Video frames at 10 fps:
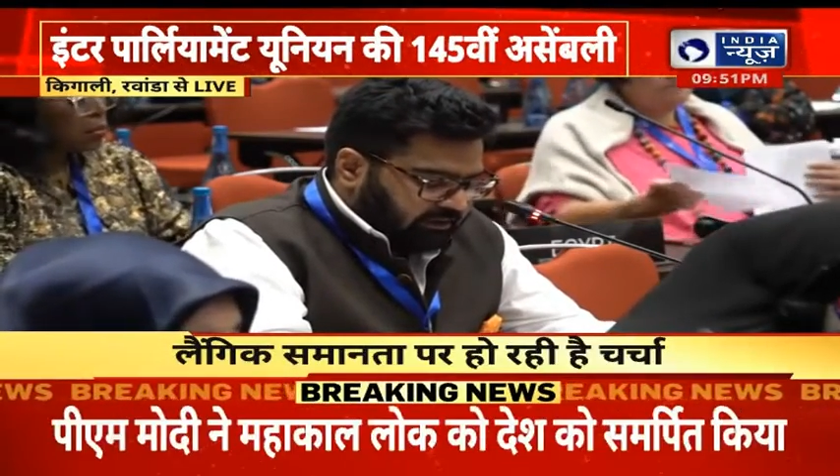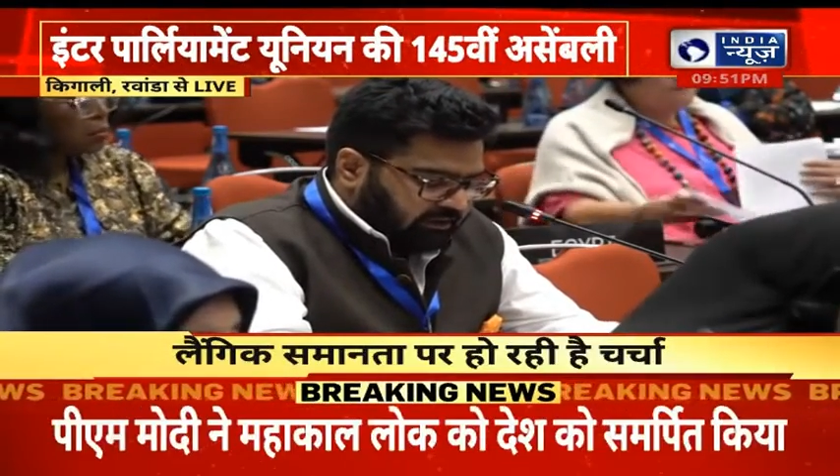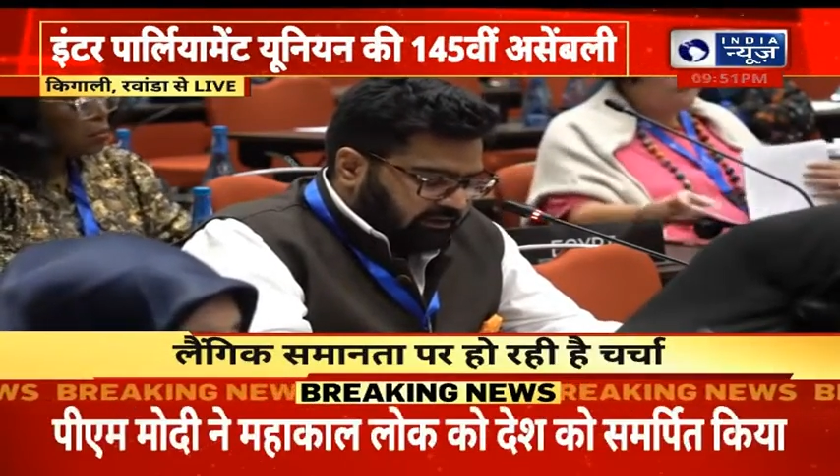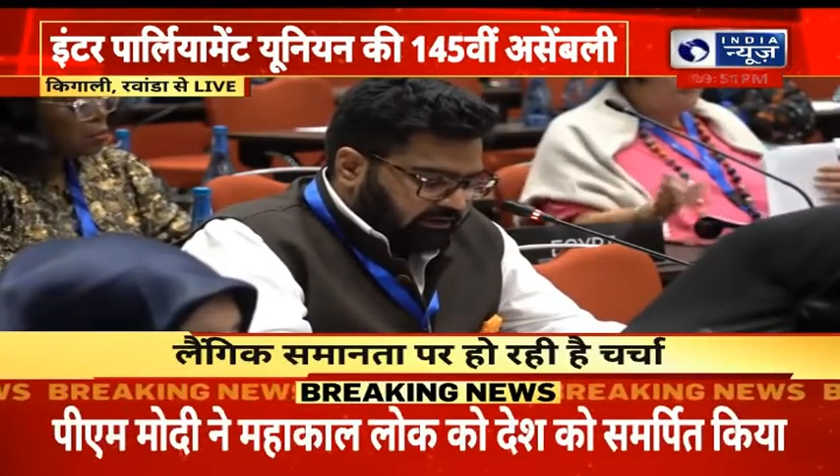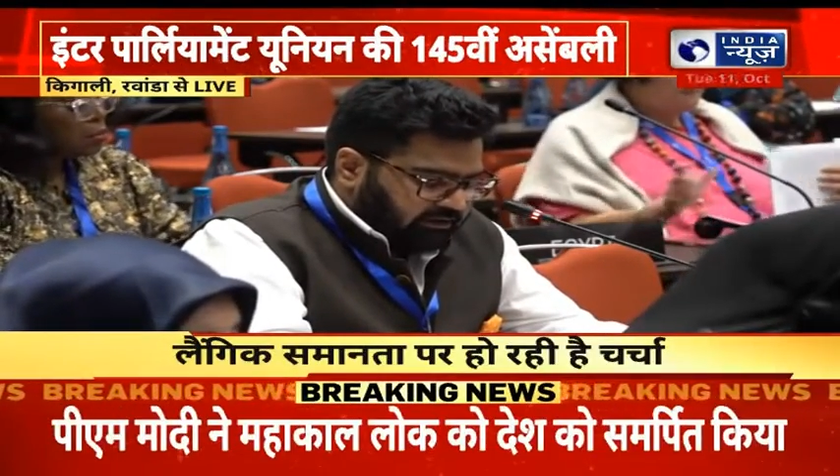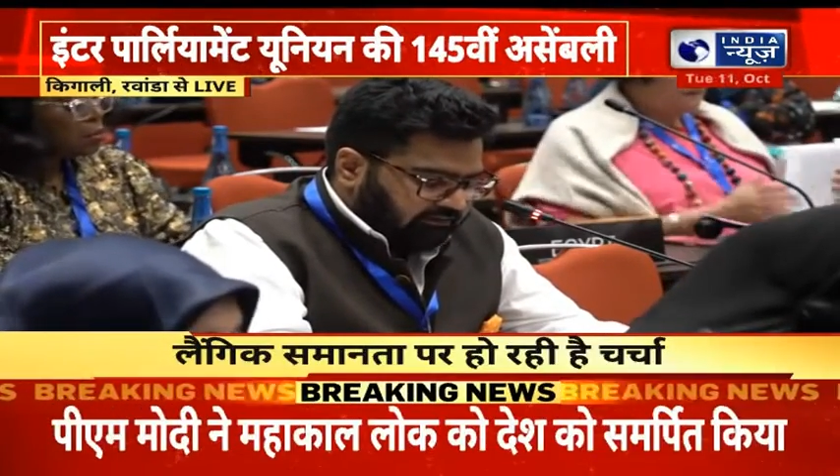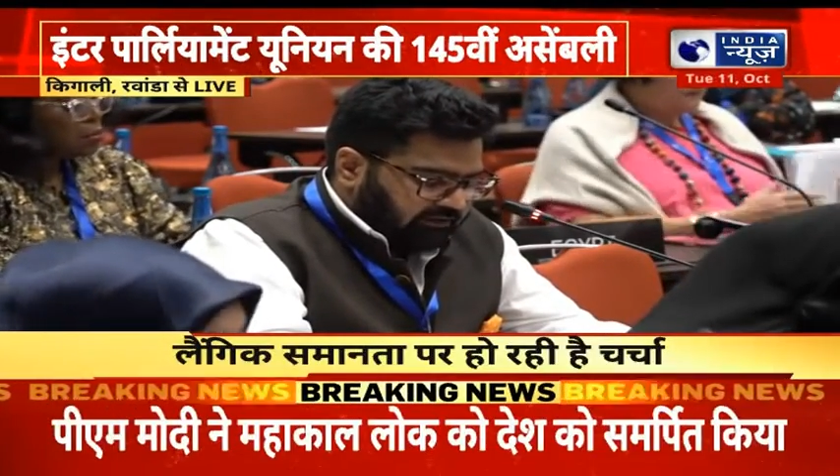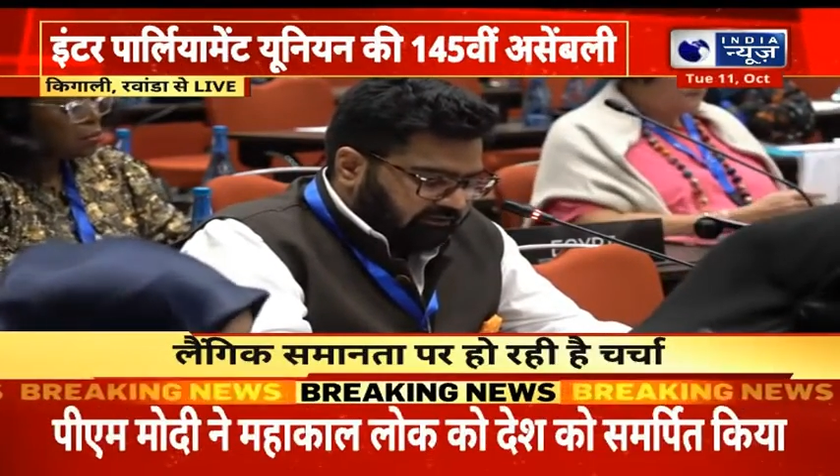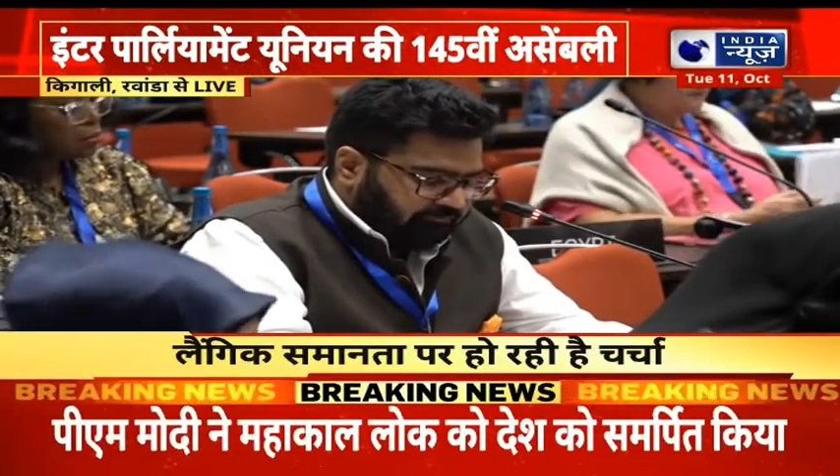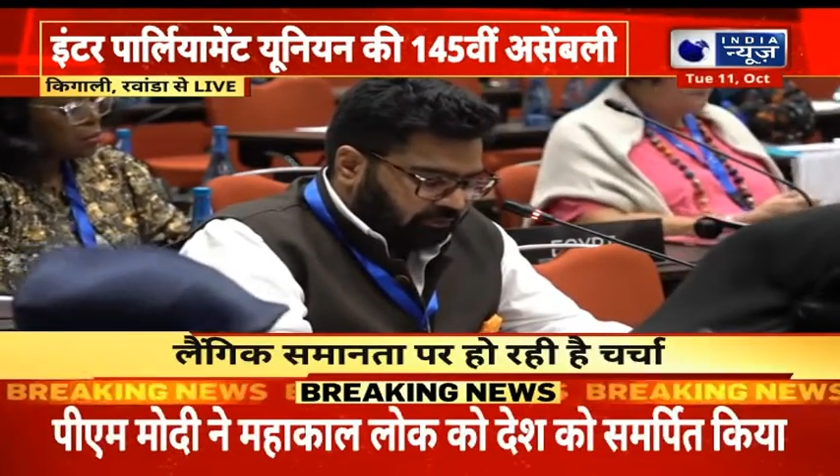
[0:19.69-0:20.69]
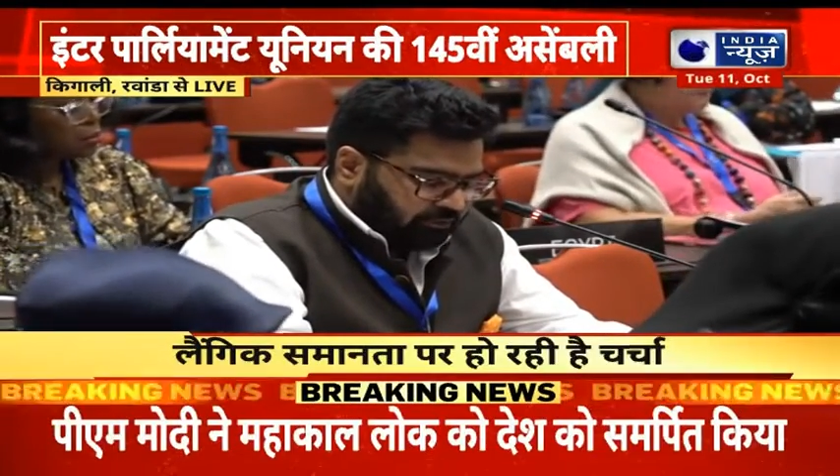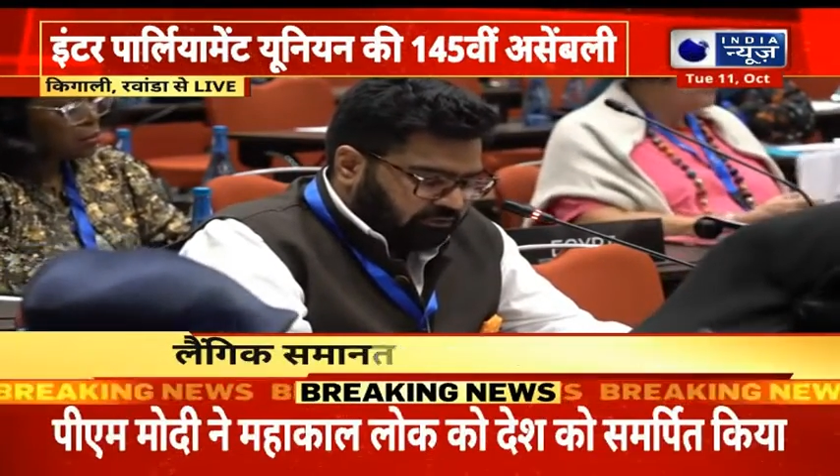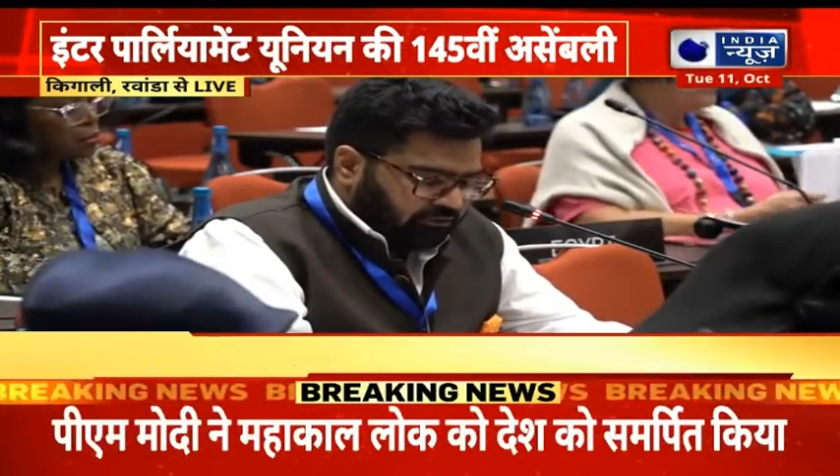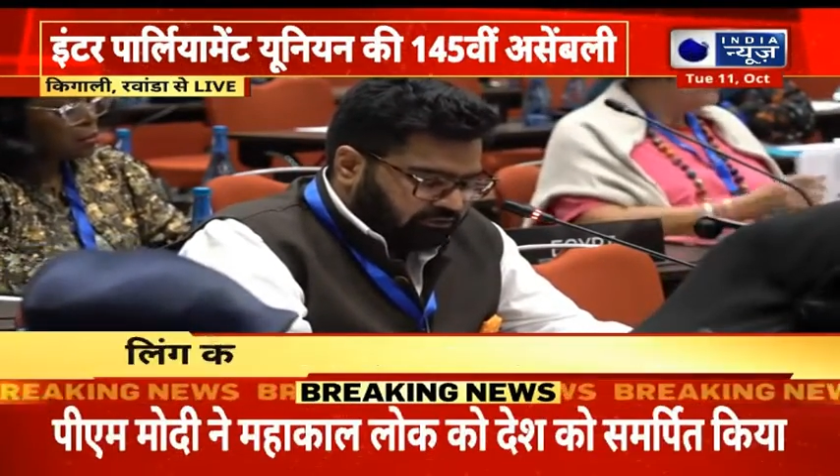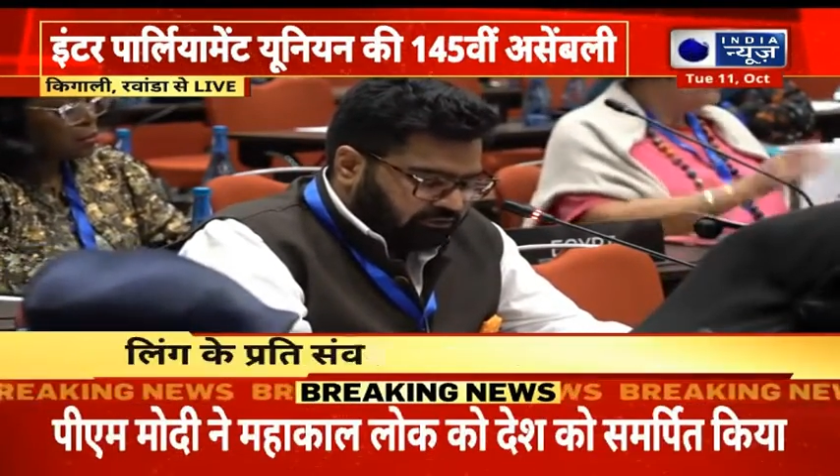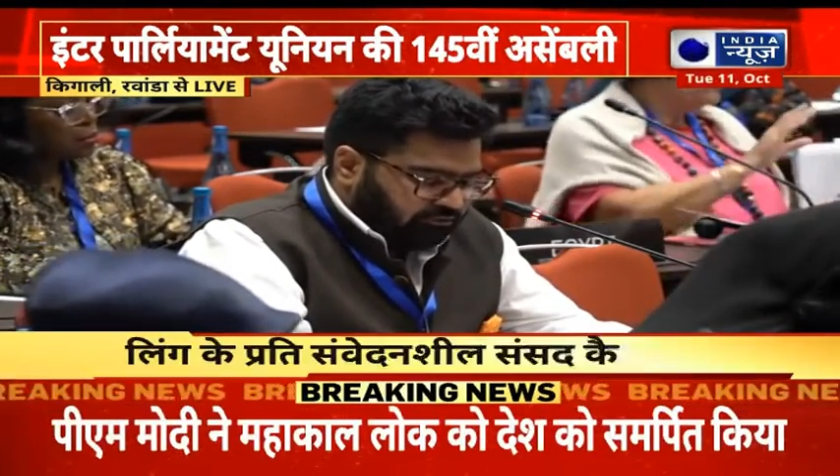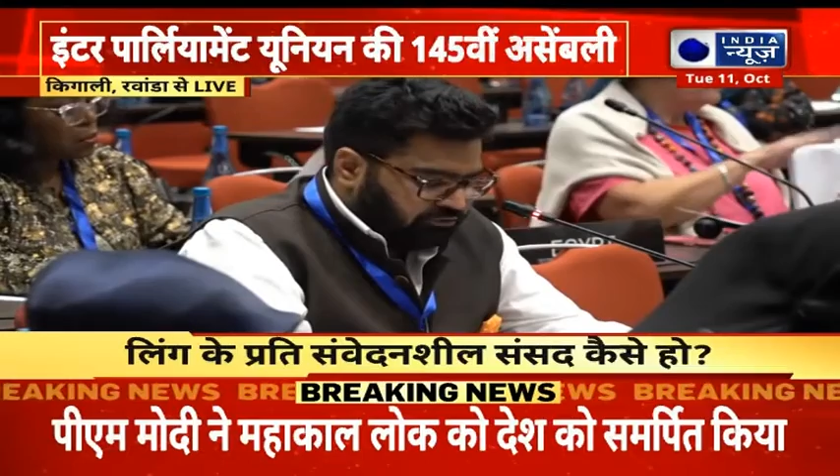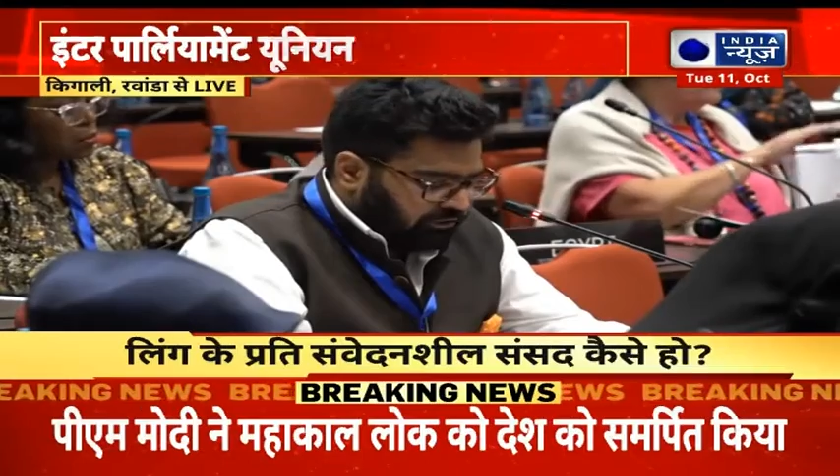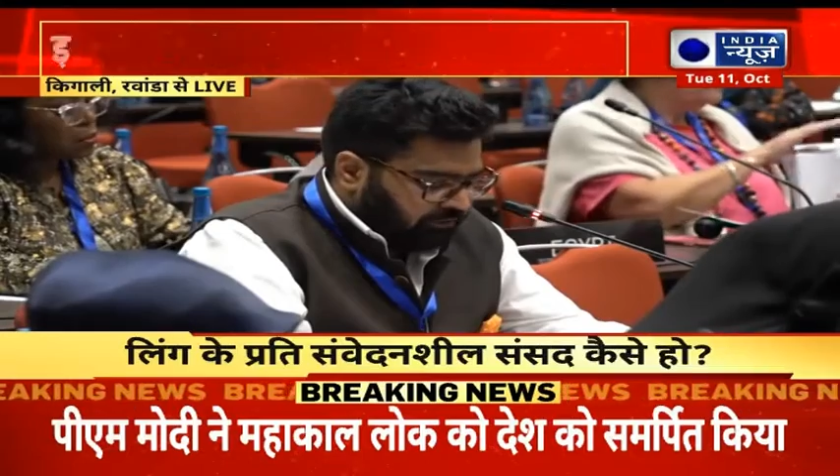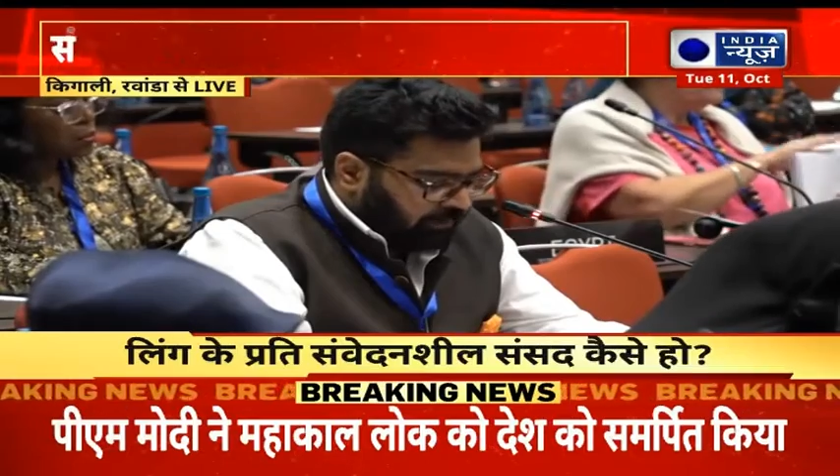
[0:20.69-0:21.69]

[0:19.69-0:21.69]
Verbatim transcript: The 73rd and the 74th